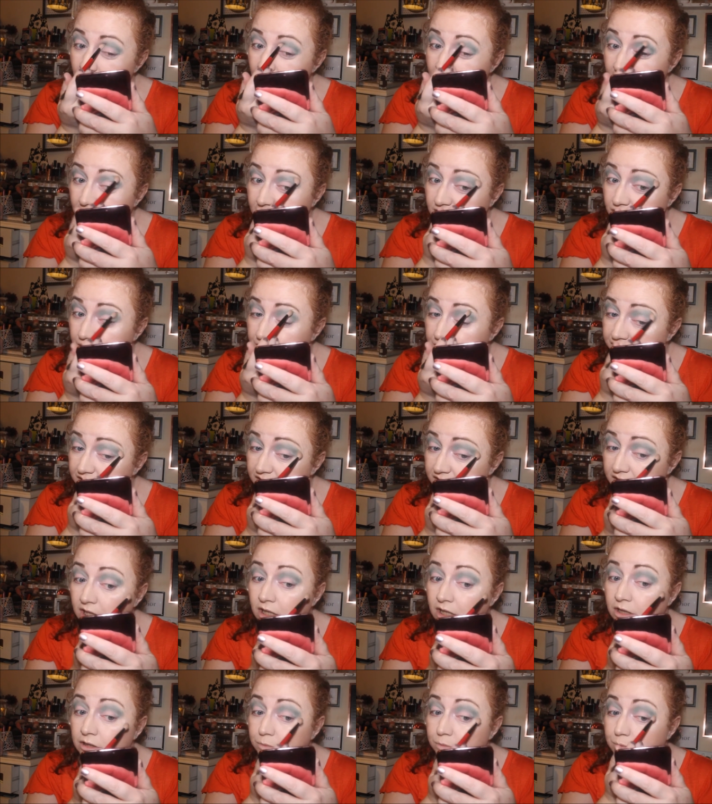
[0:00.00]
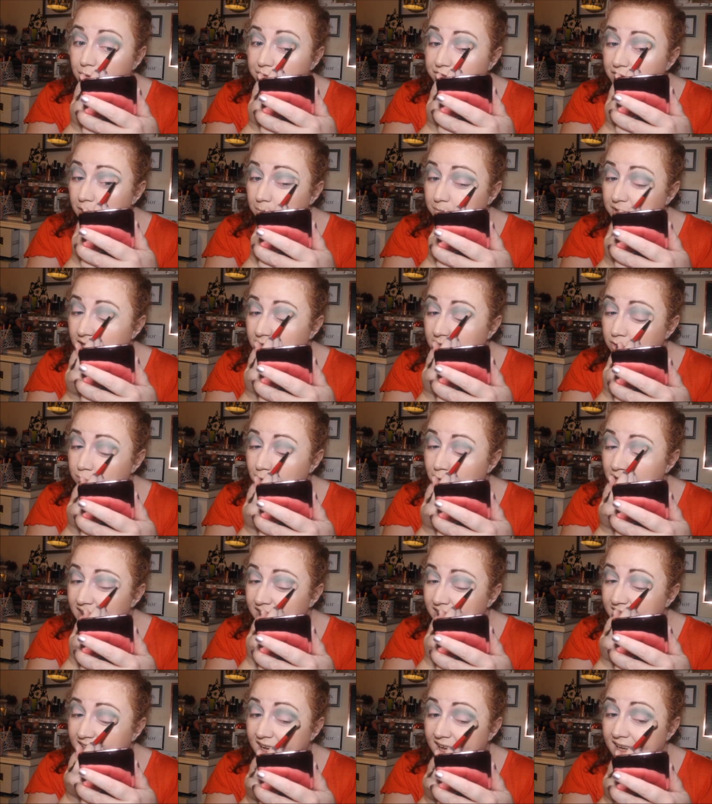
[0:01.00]
I do videos with them. That's
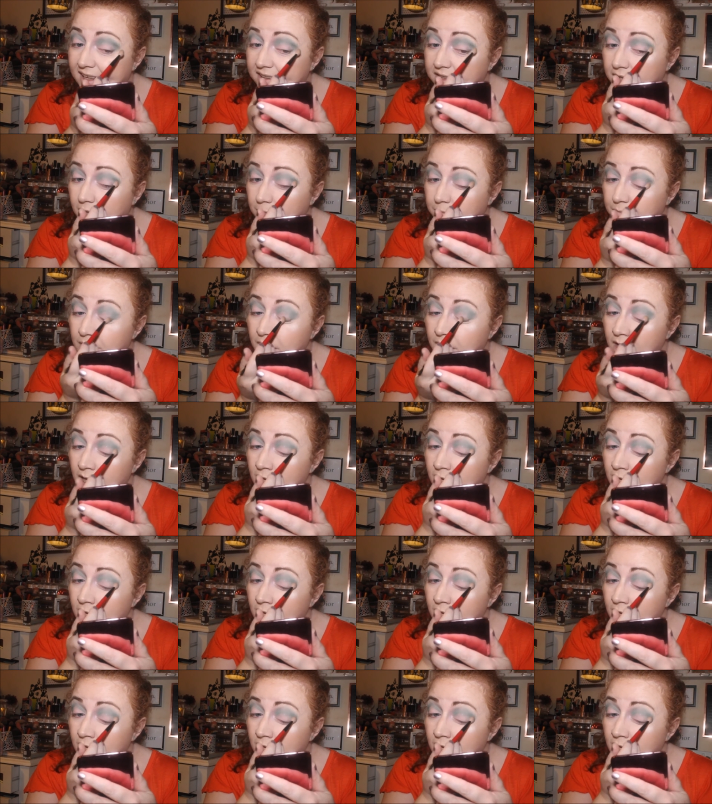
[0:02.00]
why I get them